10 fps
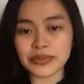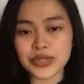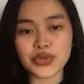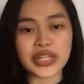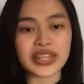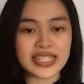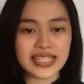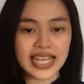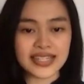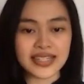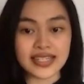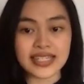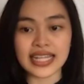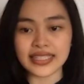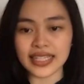So in this case, it's
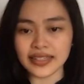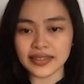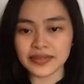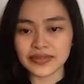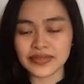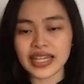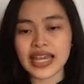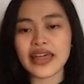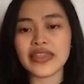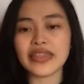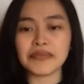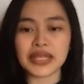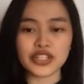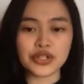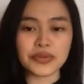LinkedIn. The
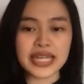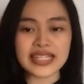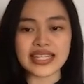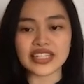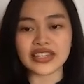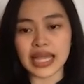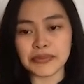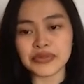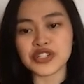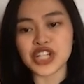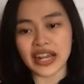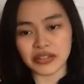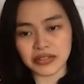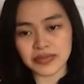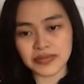medium is that type of
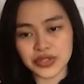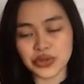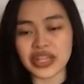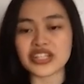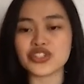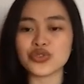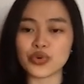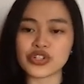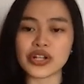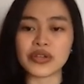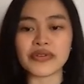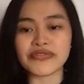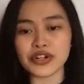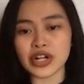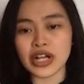channel. So that's social
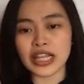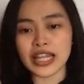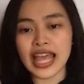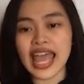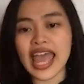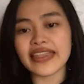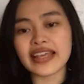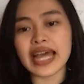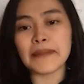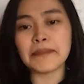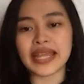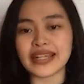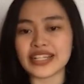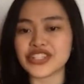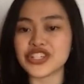referral. And the
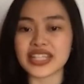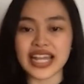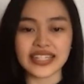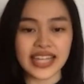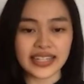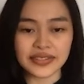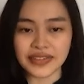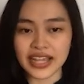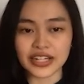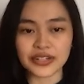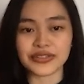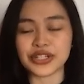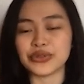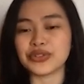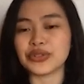campaign is just an identifier for
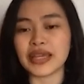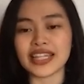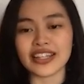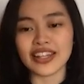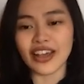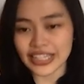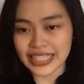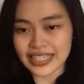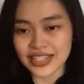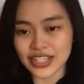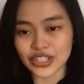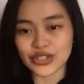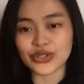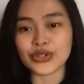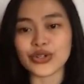you to make it a lot easier
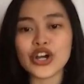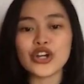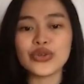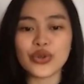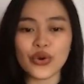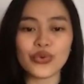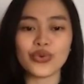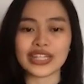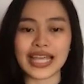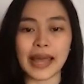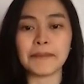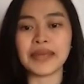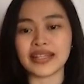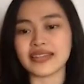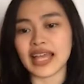to know what
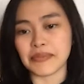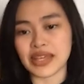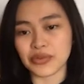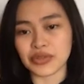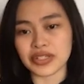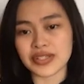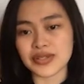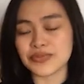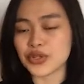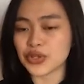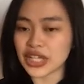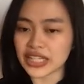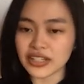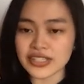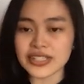campaign type that was. So you can
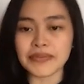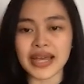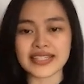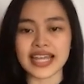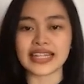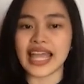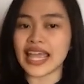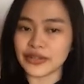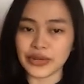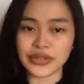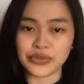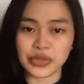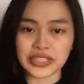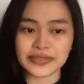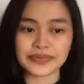customize that any way you
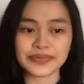want.